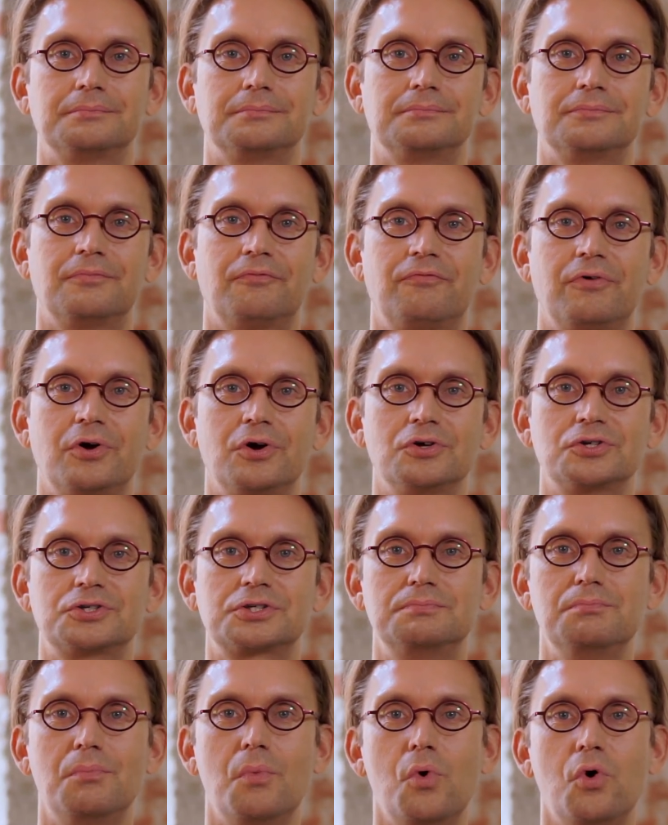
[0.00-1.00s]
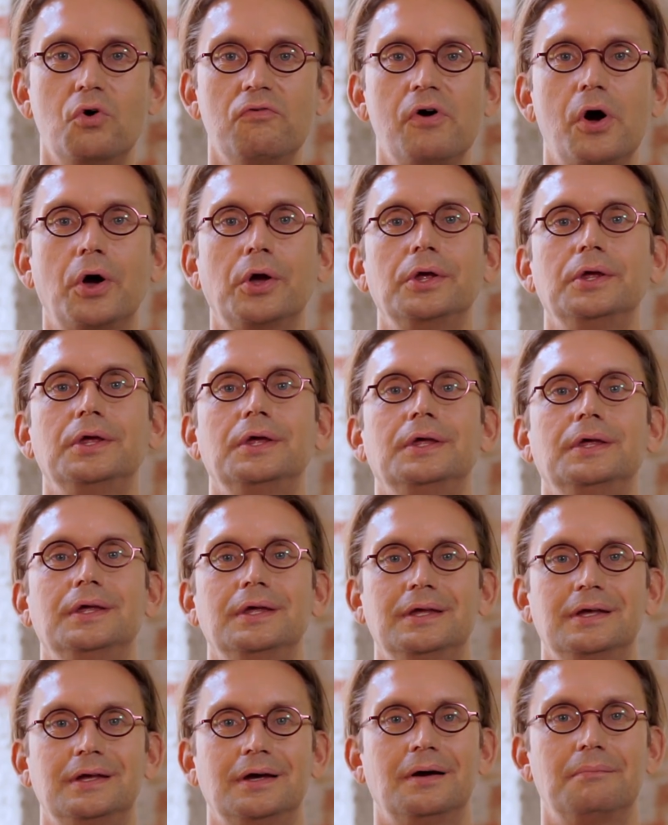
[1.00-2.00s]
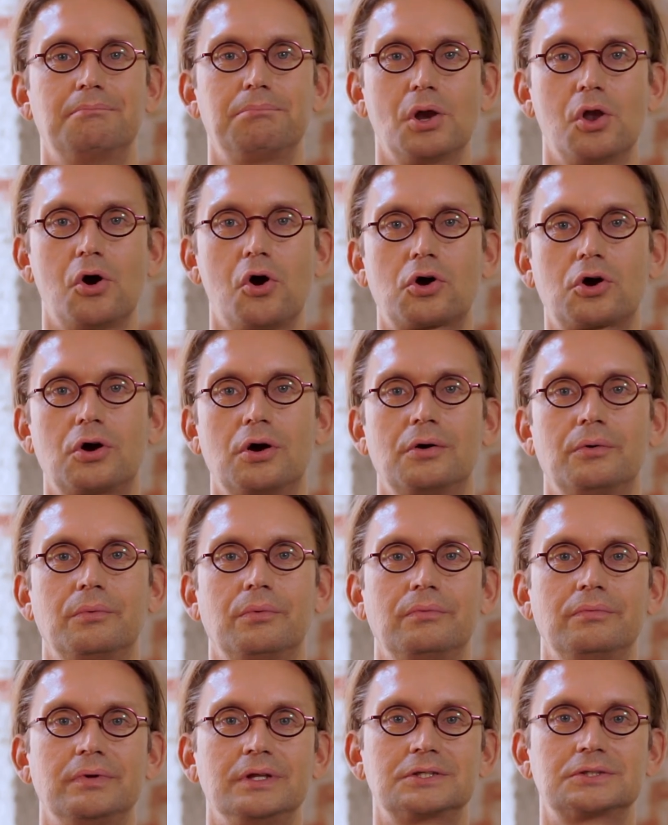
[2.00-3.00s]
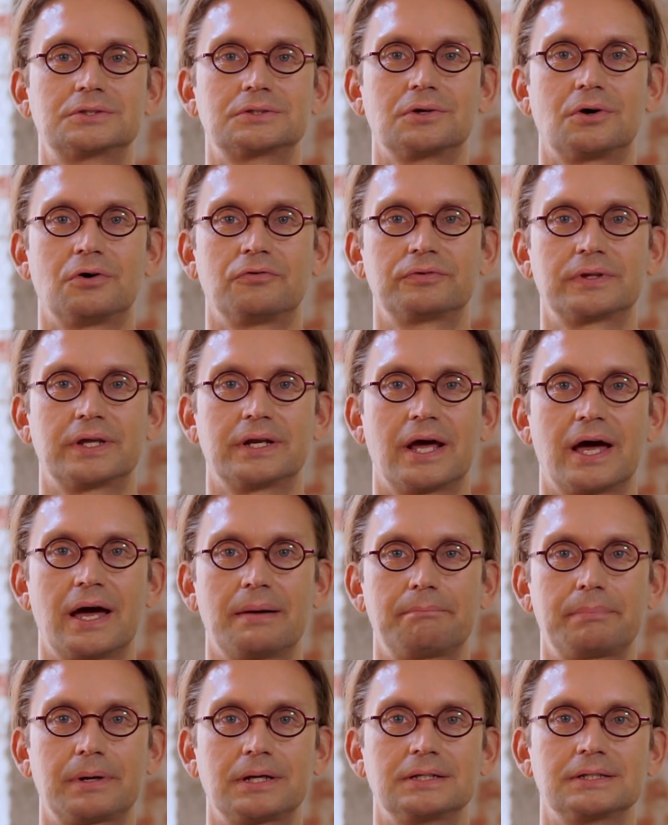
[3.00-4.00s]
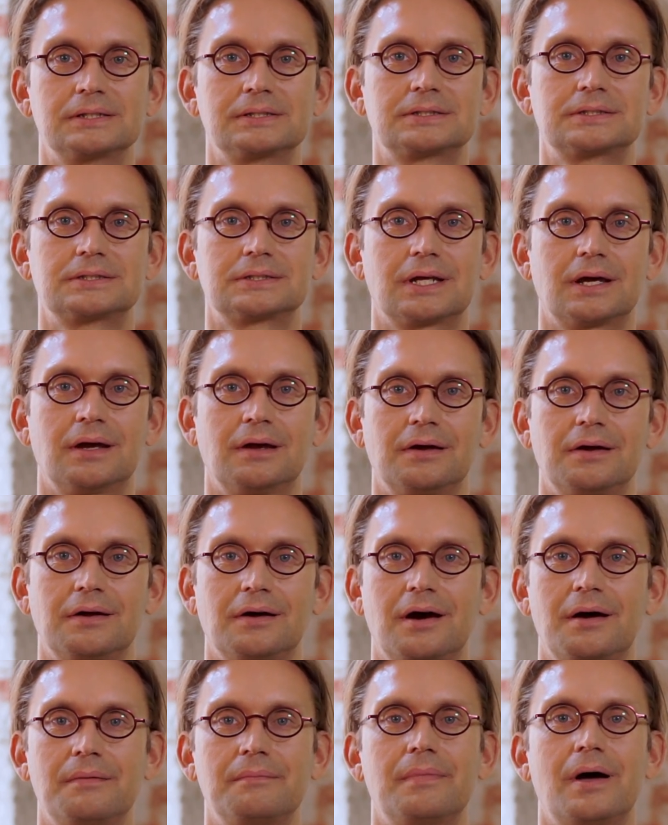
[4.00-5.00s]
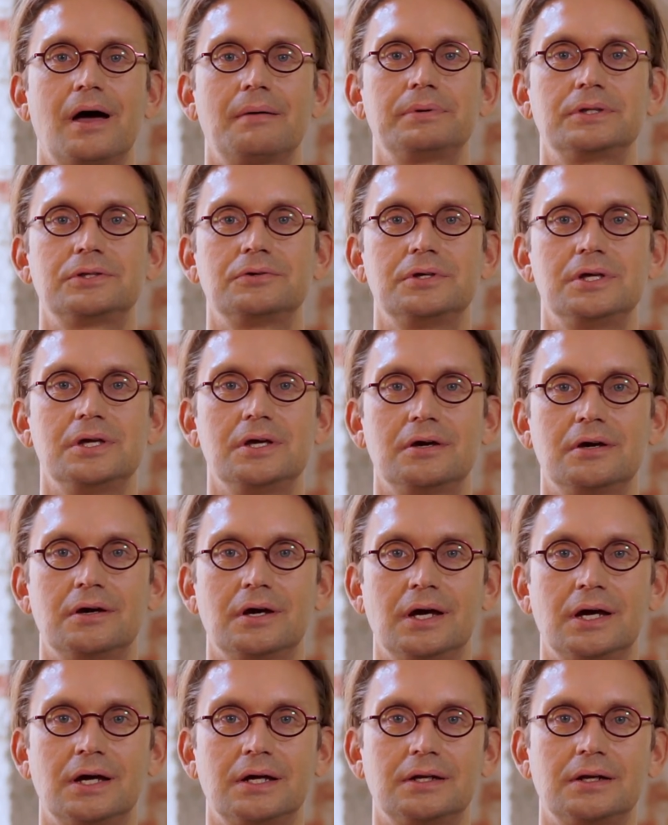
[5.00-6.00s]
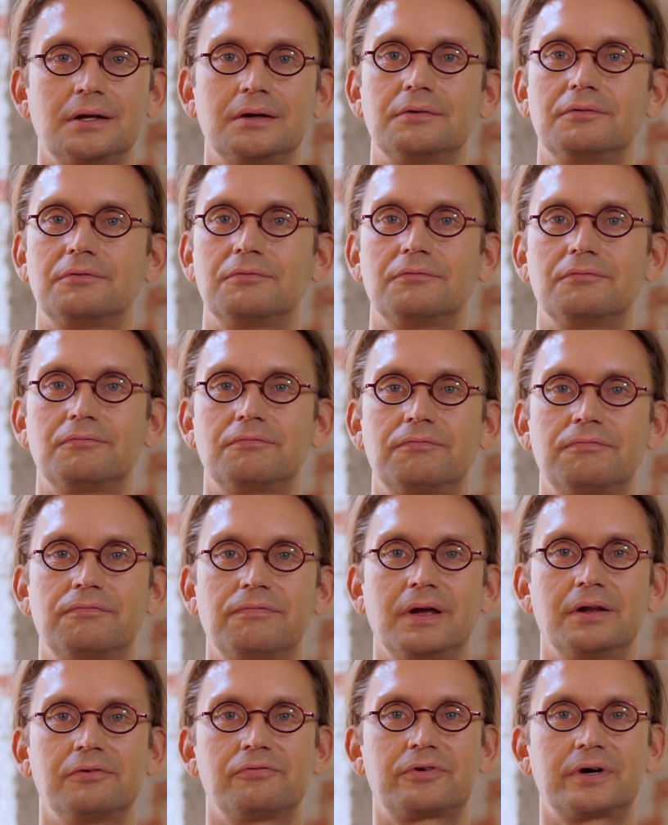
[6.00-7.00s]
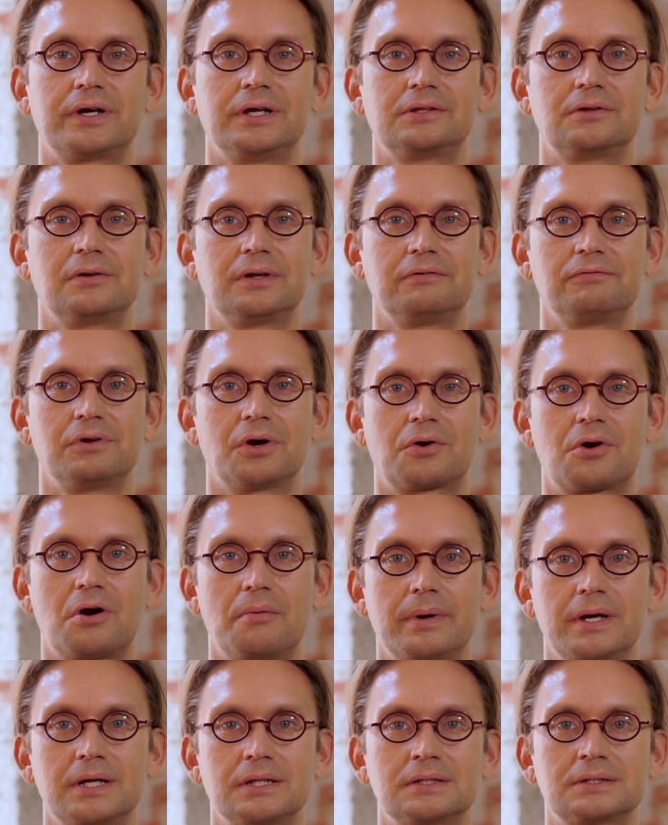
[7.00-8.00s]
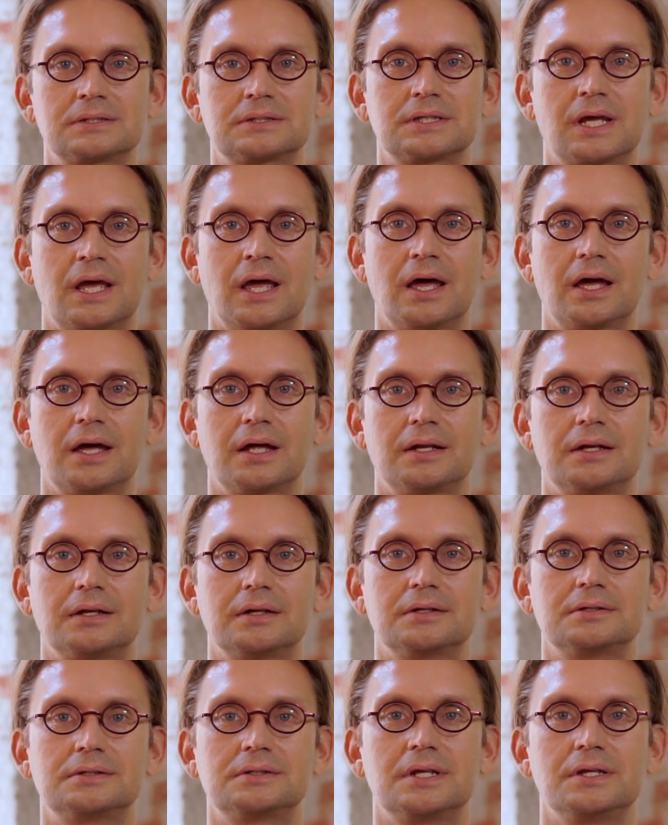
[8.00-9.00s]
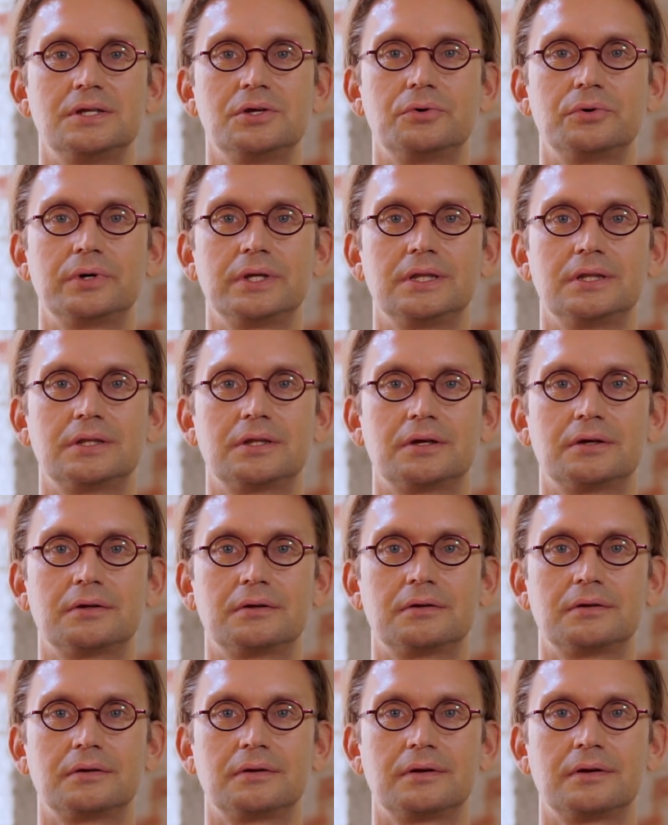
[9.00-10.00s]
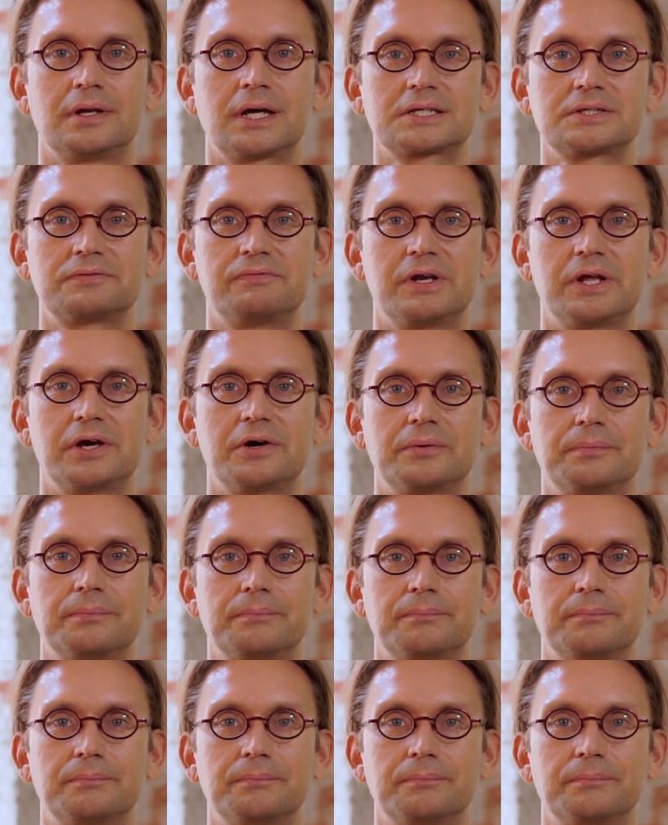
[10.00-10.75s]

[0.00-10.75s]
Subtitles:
first move block, which often happens, I'm happy to hear, and feel free to leave your comments, and see you in the next video.